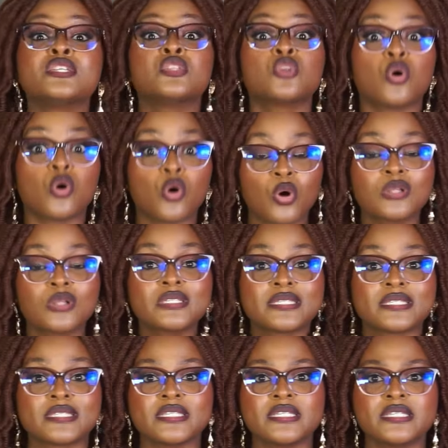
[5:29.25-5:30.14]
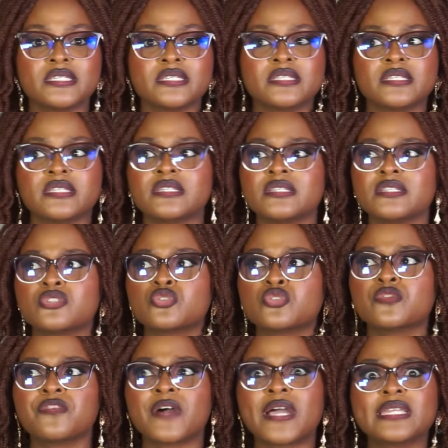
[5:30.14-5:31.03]
in all seasons
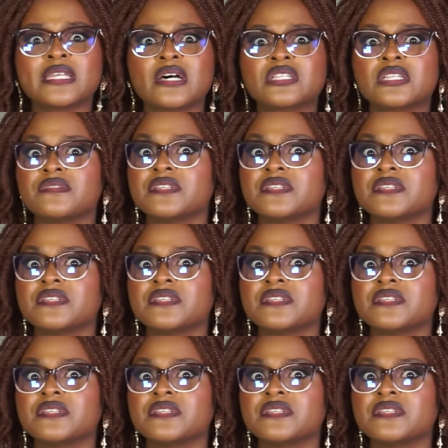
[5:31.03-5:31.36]
to find out